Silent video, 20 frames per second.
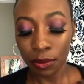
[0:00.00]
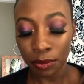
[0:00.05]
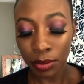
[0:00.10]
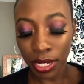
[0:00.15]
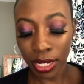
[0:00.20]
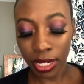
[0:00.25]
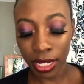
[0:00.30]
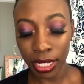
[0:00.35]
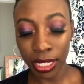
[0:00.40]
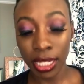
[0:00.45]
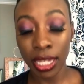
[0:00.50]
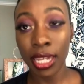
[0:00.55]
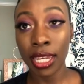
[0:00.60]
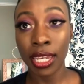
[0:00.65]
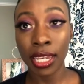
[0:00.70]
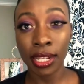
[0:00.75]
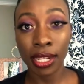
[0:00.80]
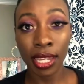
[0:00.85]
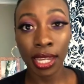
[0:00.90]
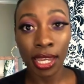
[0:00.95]
But
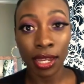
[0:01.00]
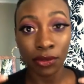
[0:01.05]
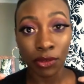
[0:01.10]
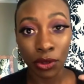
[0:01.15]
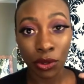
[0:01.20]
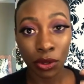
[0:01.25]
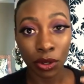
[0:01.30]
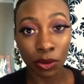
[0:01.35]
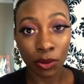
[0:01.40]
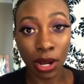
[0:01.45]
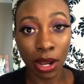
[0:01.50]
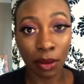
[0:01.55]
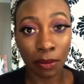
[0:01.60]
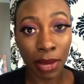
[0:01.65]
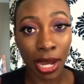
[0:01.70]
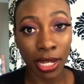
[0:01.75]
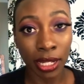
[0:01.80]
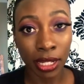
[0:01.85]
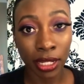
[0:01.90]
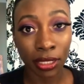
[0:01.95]
again, if you're around
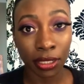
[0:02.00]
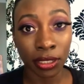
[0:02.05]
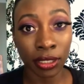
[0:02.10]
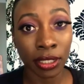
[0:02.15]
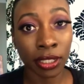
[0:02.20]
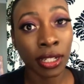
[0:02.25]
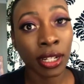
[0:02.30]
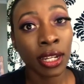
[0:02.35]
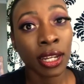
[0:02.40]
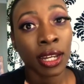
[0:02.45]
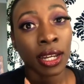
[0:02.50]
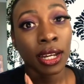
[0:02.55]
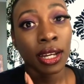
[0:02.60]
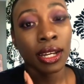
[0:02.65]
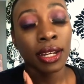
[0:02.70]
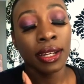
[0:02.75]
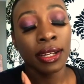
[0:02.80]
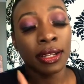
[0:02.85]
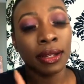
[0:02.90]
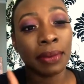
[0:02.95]
my color,
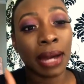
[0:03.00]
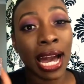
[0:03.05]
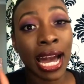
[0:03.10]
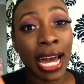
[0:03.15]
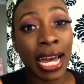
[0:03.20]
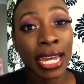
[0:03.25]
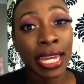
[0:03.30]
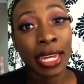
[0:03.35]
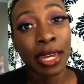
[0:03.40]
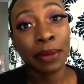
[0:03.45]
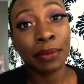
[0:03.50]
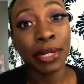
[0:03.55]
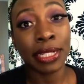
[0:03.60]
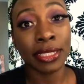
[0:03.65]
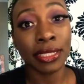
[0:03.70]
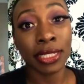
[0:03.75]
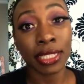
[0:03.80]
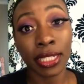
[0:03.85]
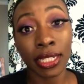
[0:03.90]
I am a